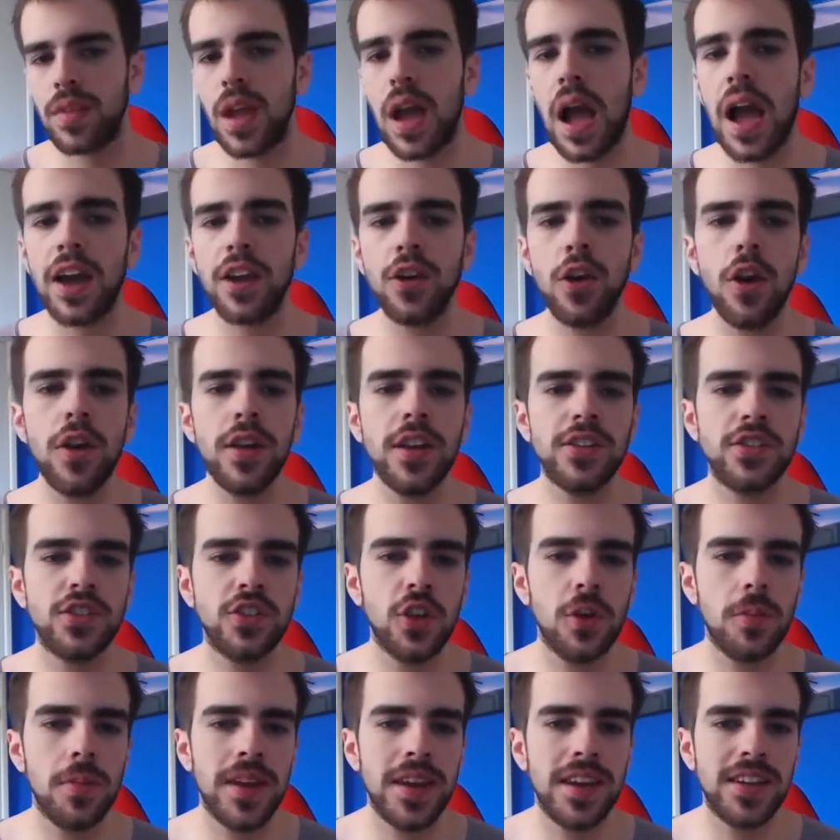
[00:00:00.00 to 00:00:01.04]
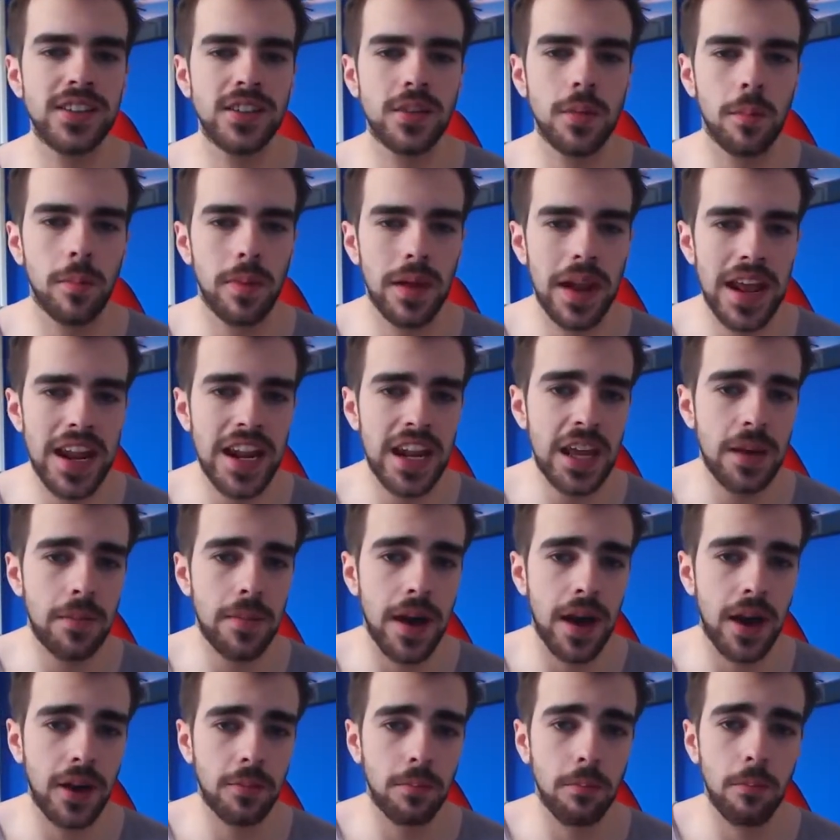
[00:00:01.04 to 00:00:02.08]
I can only assume he is complaining
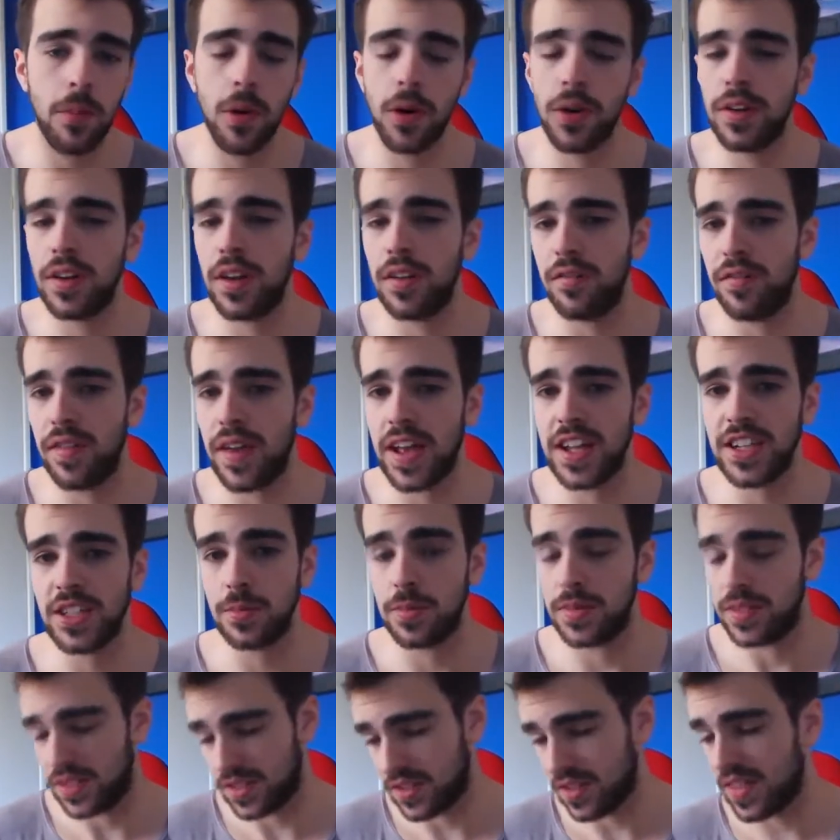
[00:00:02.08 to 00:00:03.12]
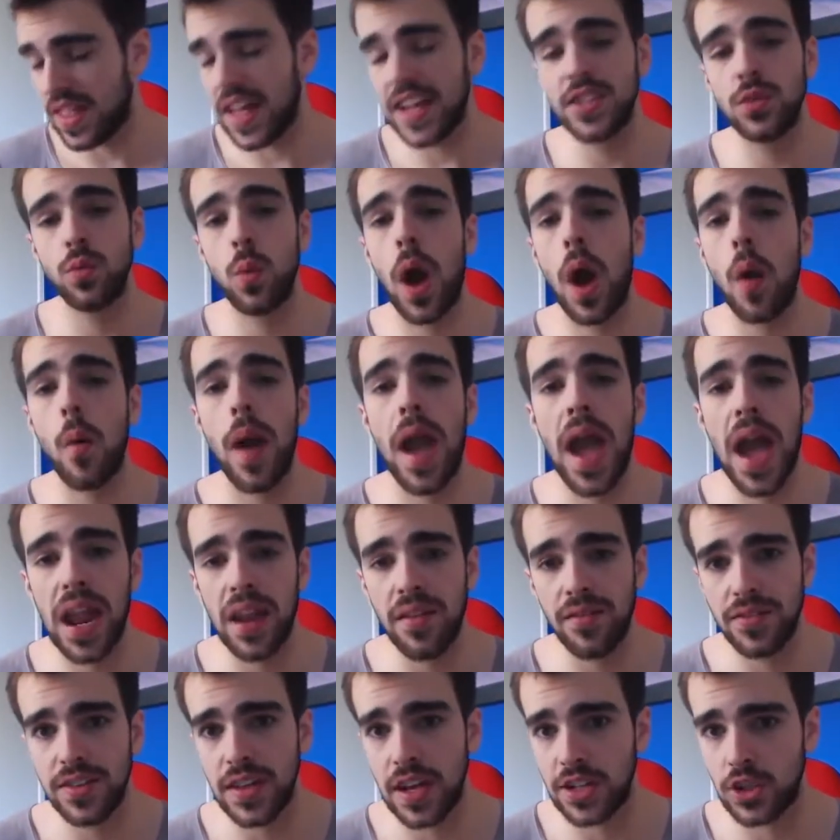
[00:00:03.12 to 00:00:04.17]
about modern advancements, and that's why we're out
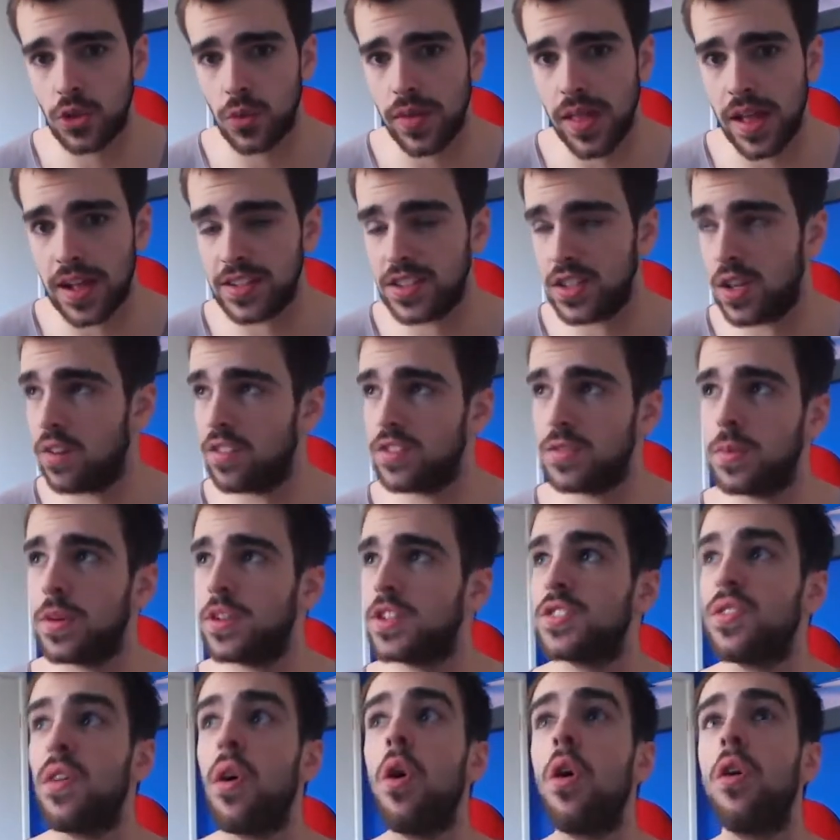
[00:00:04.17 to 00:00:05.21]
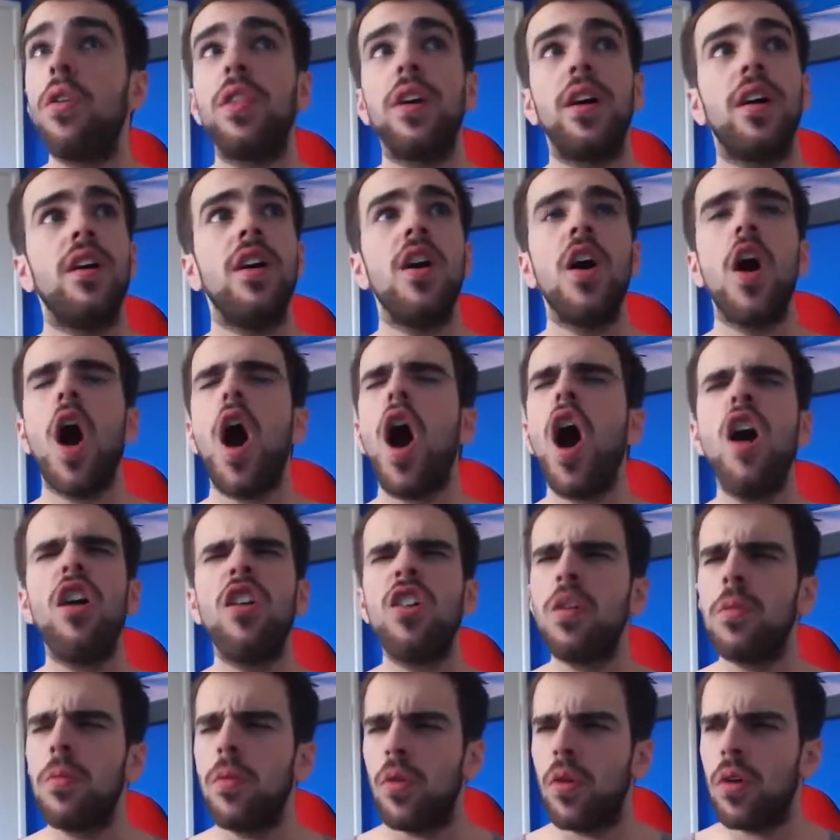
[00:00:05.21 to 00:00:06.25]
of touch with ourselves, because of all the
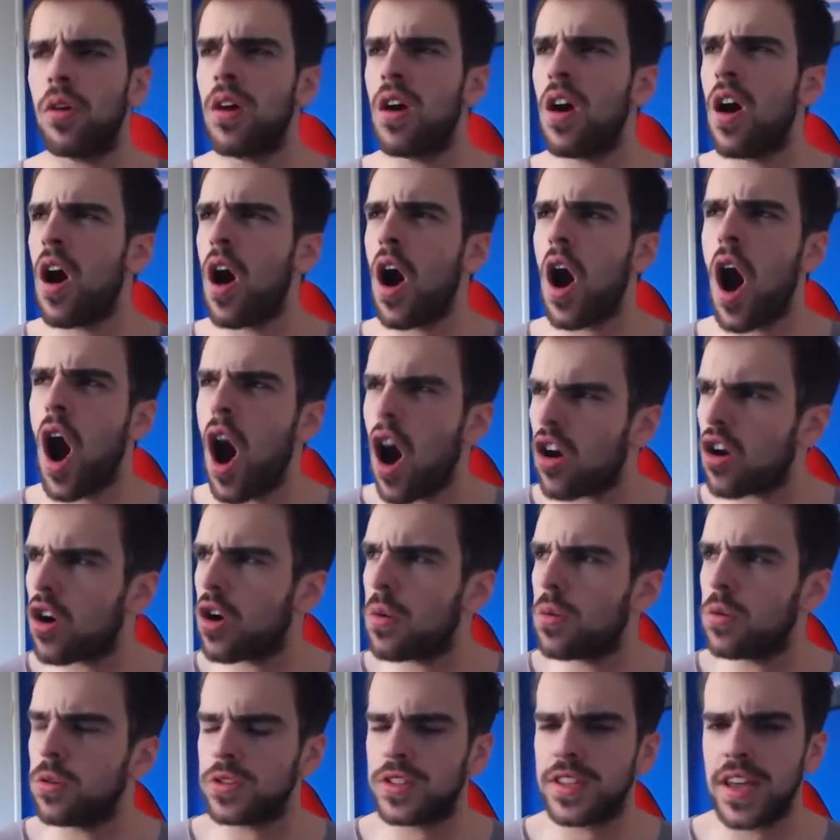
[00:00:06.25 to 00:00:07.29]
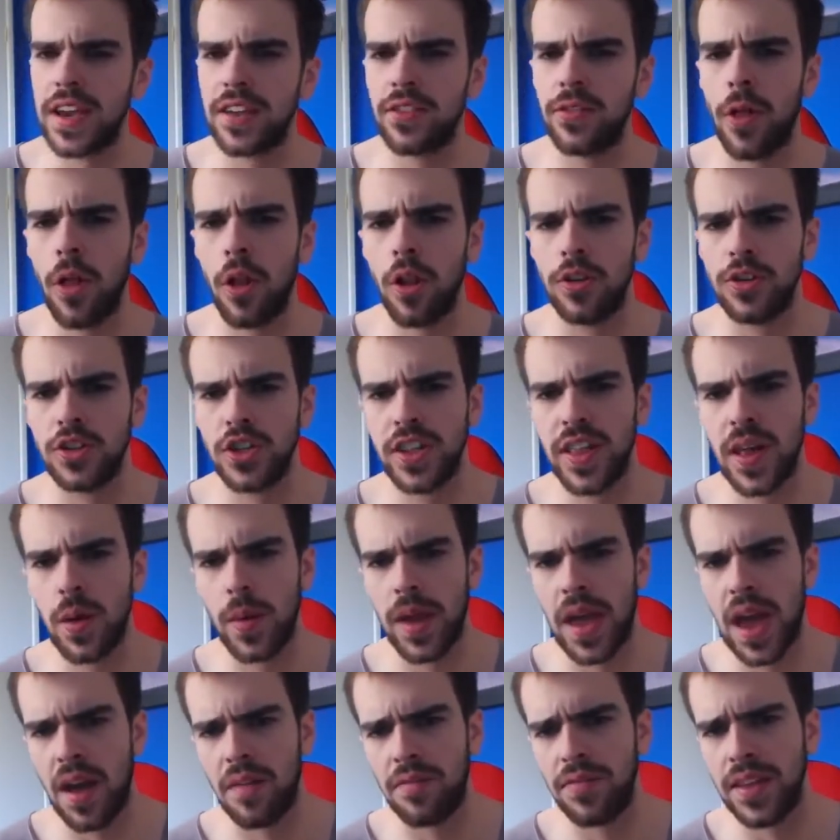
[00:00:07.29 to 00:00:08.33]
horrible, horrible technology that
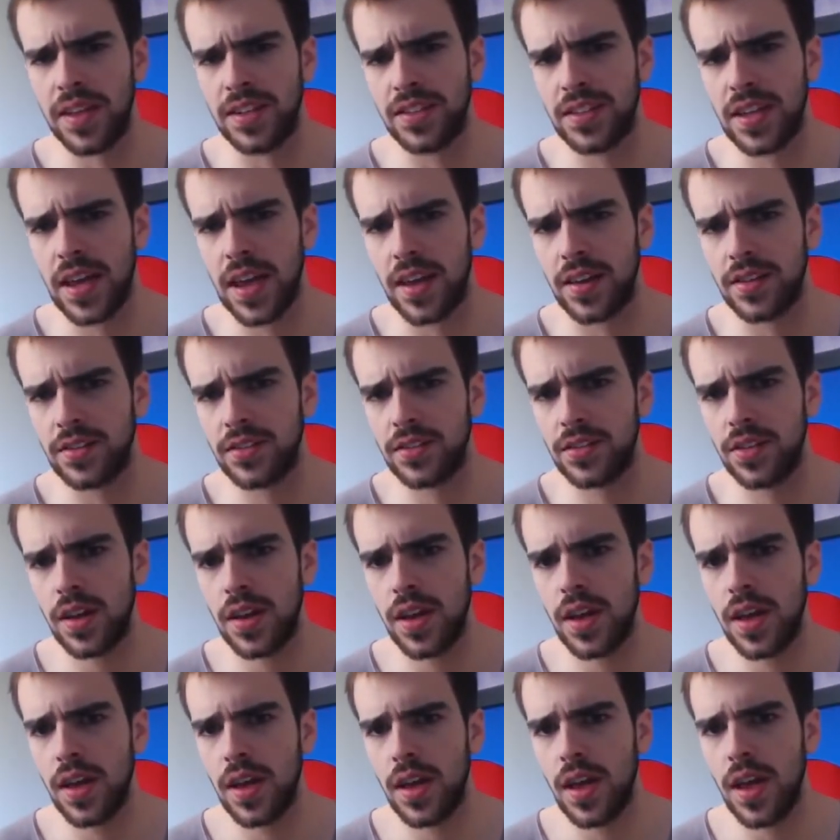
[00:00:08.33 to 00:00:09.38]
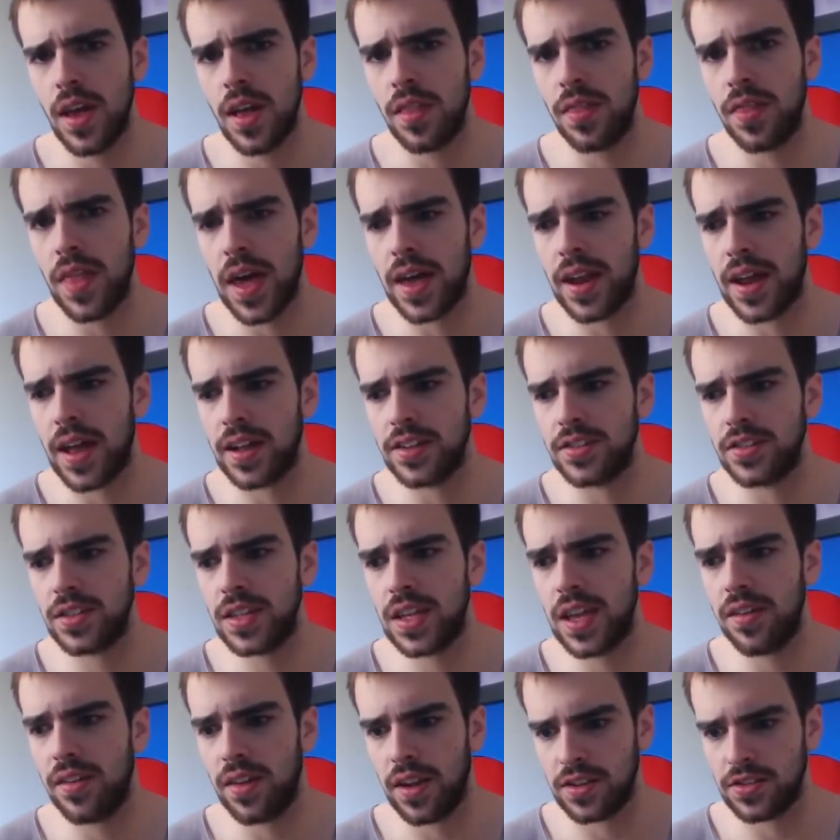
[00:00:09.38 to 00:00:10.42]
we have these days that has
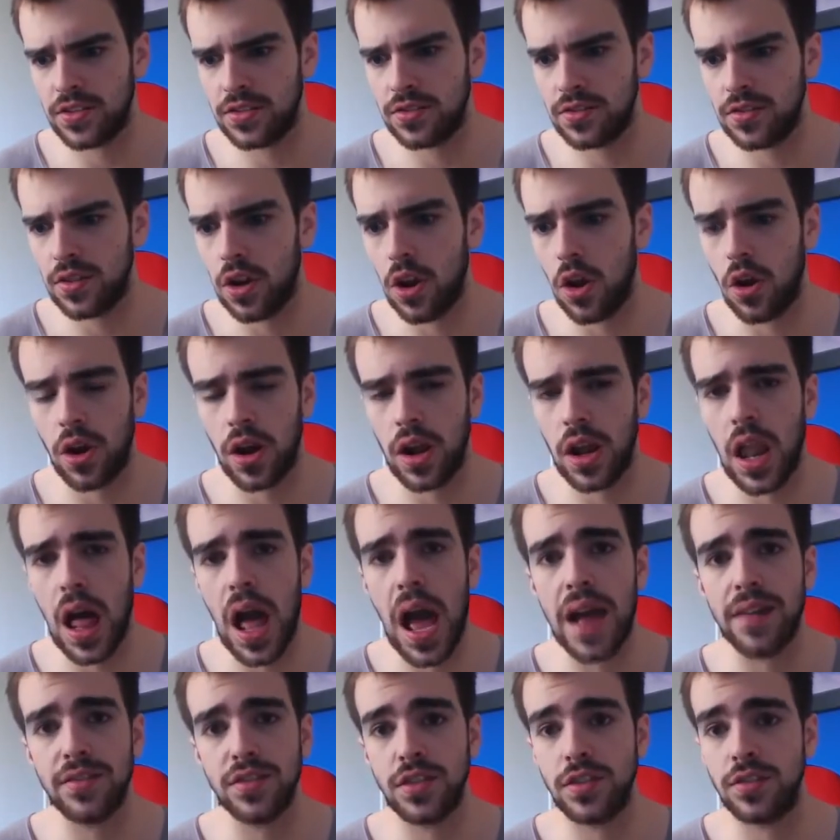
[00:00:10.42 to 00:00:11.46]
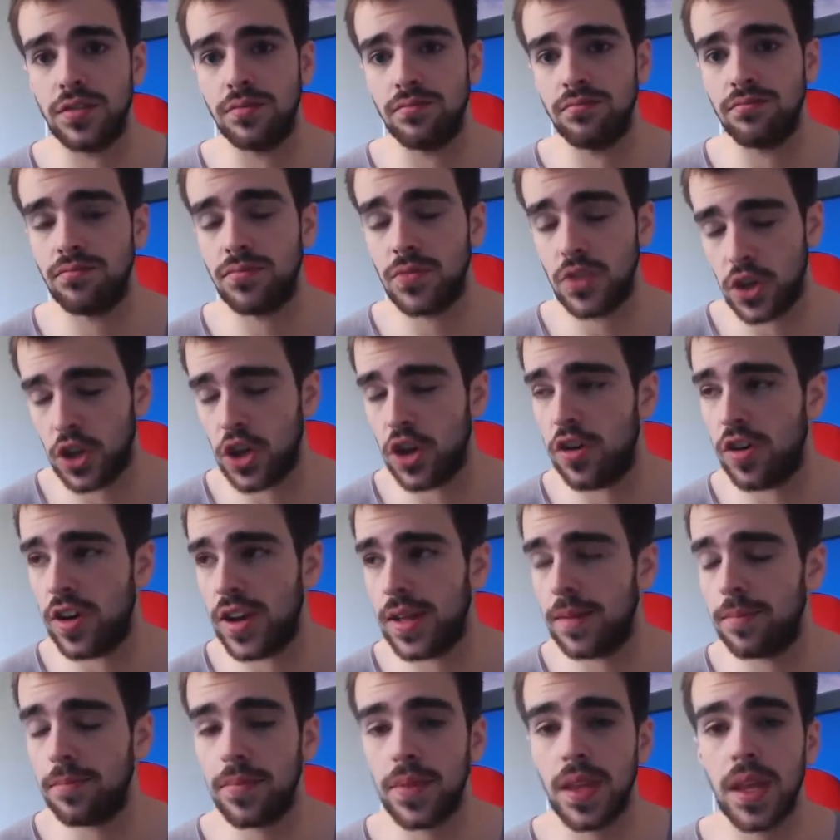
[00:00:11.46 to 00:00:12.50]
given us longer lives and
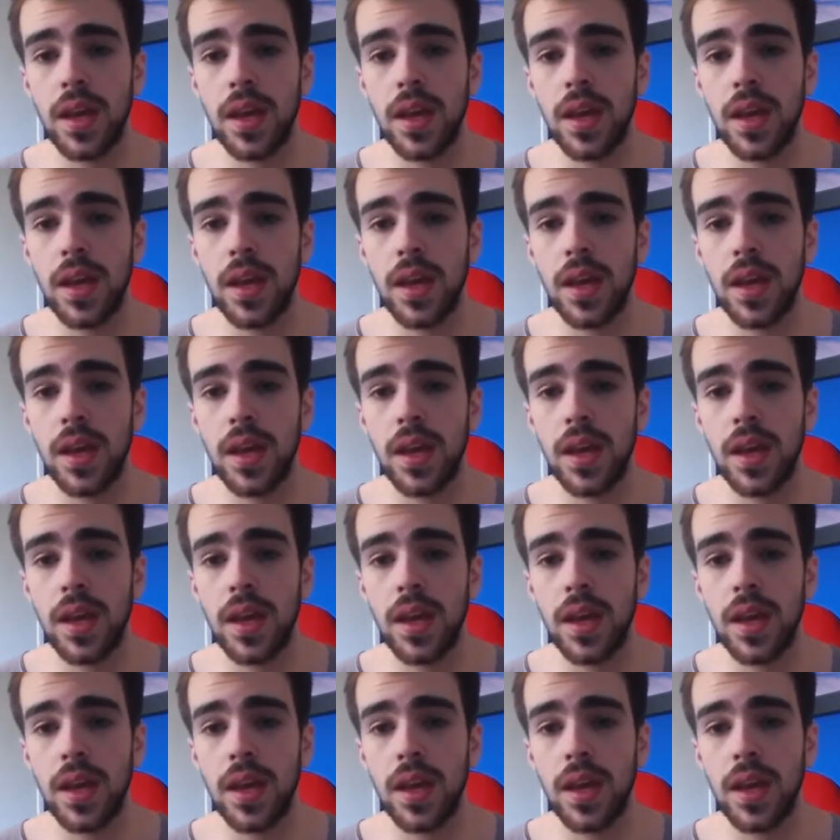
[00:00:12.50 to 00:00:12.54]
security.